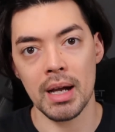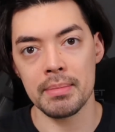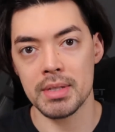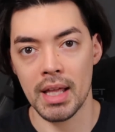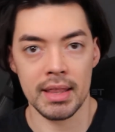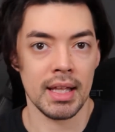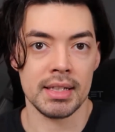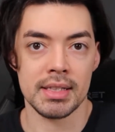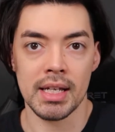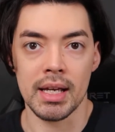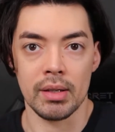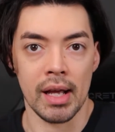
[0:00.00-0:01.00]
That's
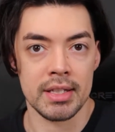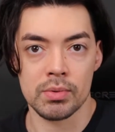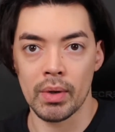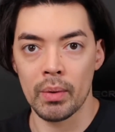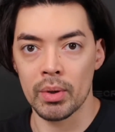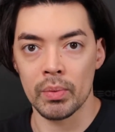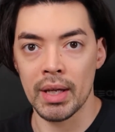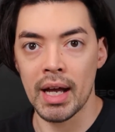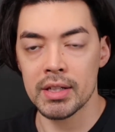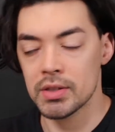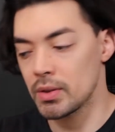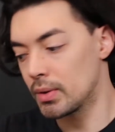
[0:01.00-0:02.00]
it. That's what I want to
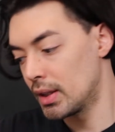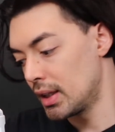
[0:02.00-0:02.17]
react to.